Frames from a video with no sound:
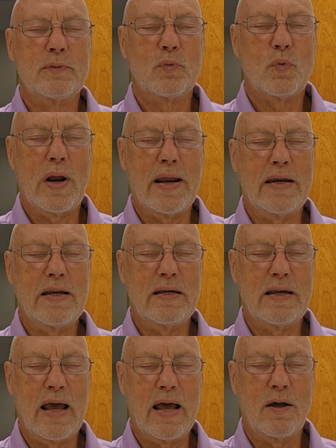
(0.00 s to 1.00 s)
writing
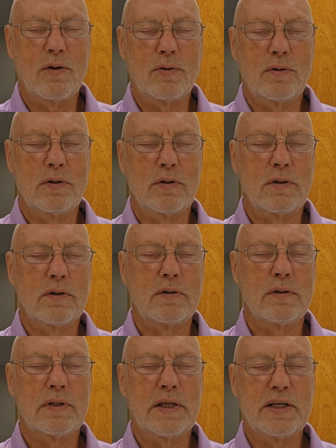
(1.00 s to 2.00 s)
down
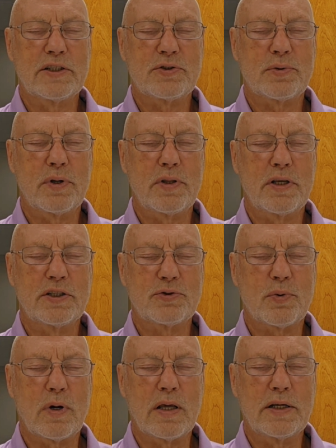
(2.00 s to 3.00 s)
the history of the
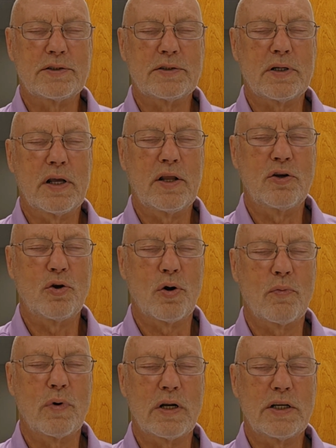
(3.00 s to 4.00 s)
Israelites and your
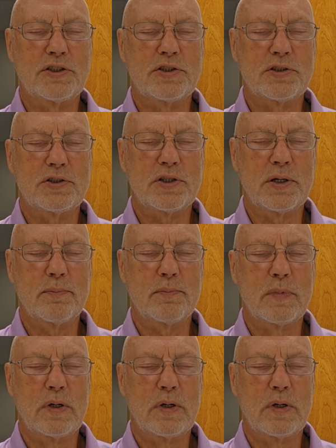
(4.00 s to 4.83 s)
relationship